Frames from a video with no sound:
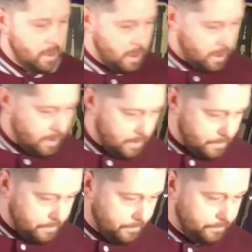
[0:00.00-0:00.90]

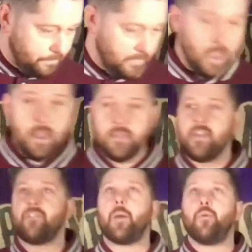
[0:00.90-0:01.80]
the
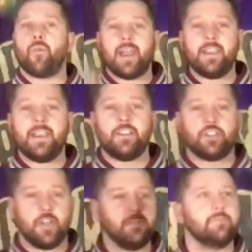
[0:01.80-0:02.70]

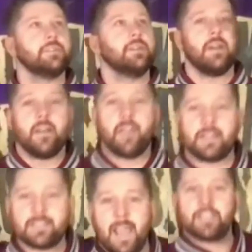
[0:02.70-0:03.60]
evaporation that
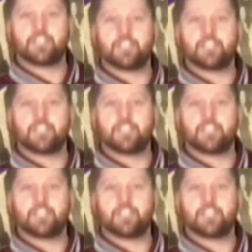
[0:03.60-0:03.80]
takes the